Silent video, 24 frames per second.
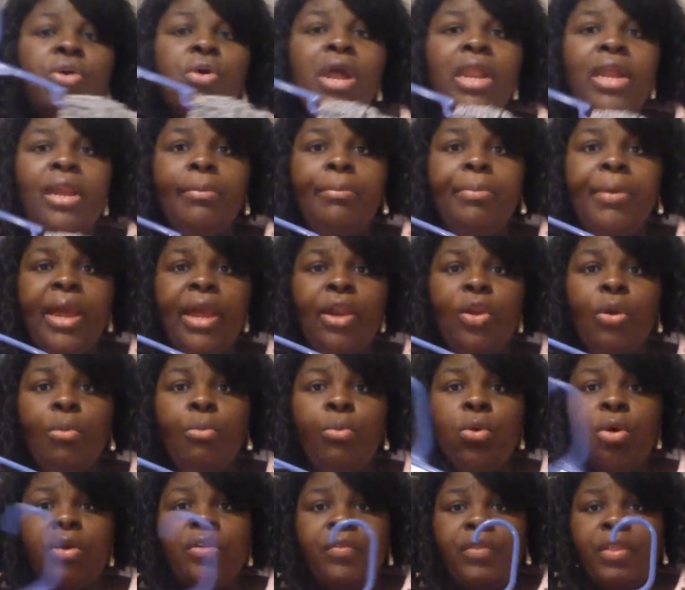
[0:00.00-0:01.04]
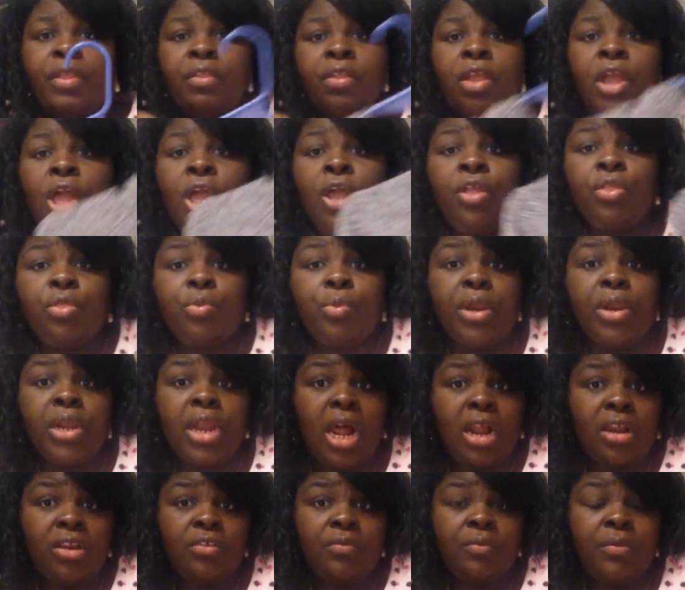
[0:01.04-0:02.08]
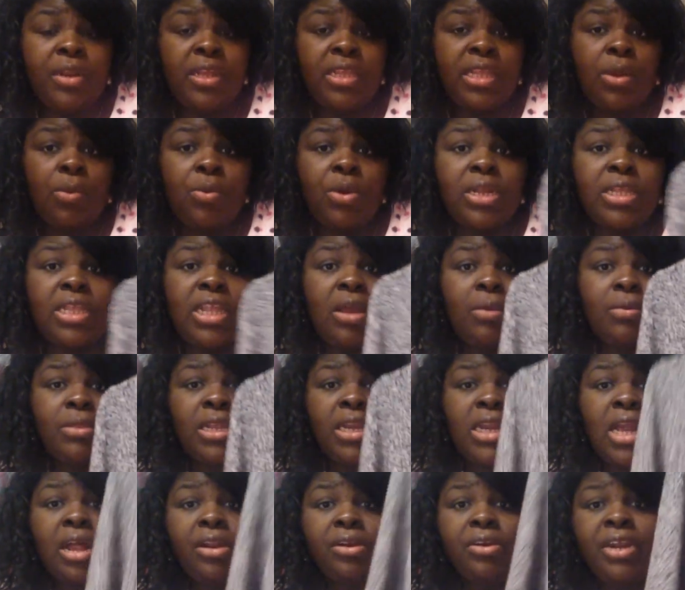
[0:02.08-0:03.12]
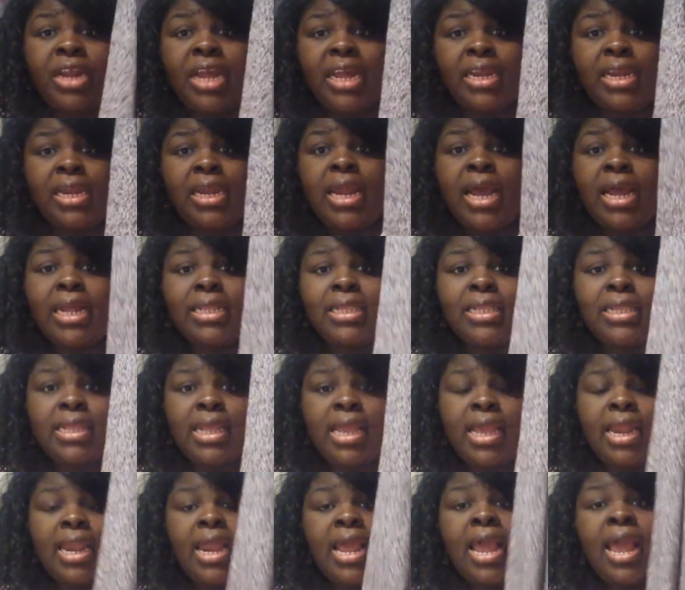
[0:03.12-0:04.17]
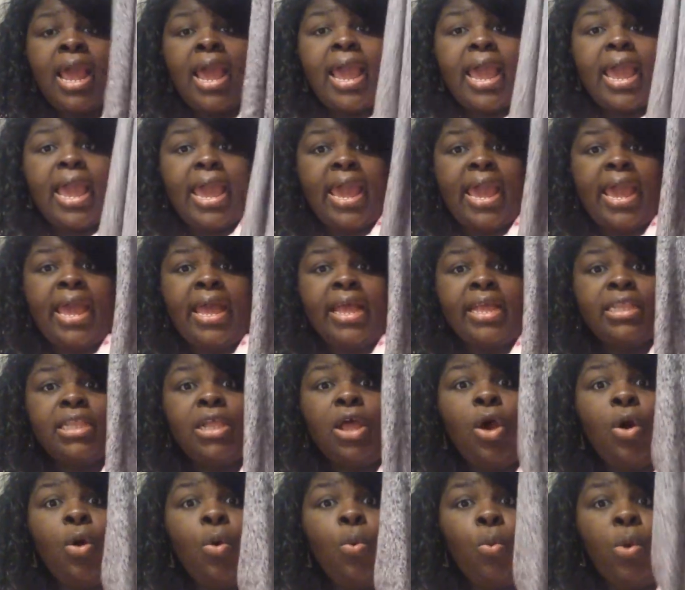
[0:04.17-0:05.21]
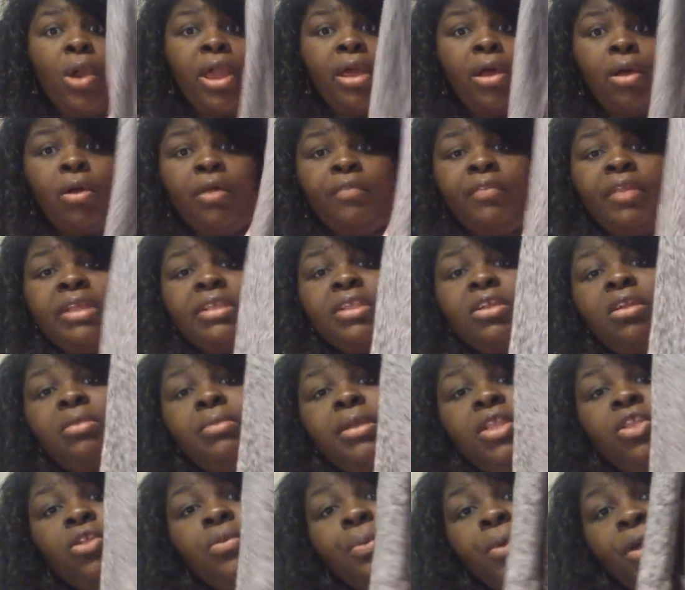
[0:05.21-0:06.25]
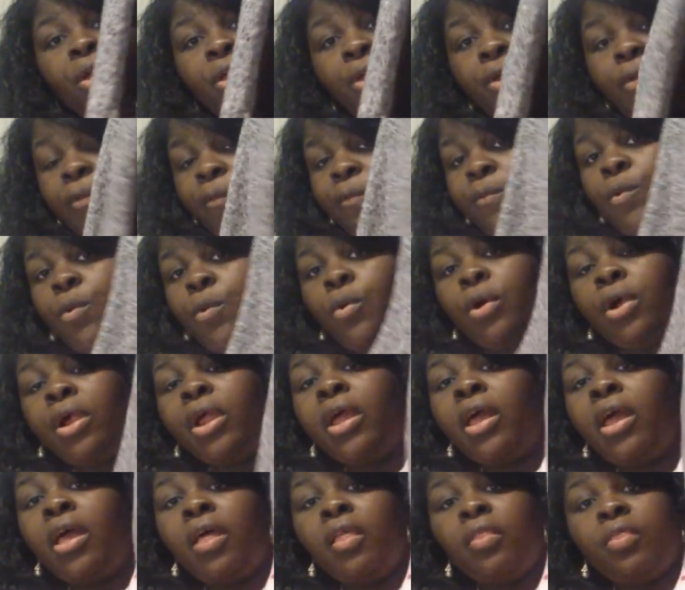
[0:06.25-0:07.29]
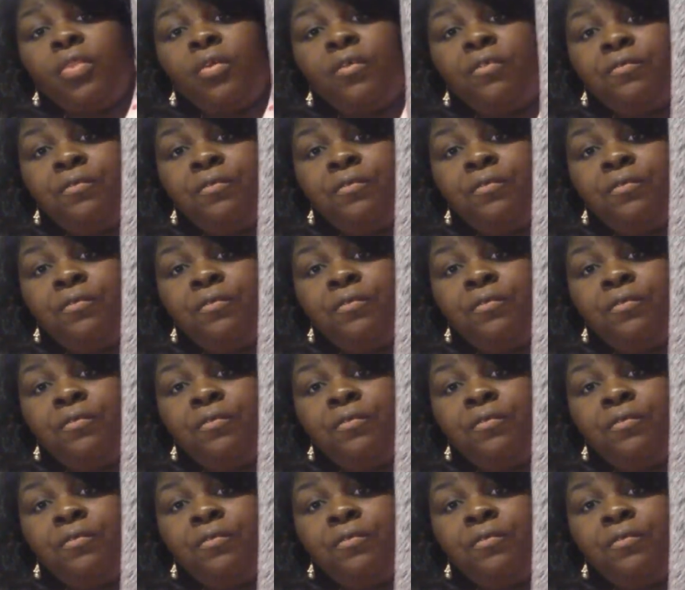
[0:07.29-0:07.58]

know I didn't pay no more than $3 for this. I want to say it was $1.99 as well. And that's going to be super cute for the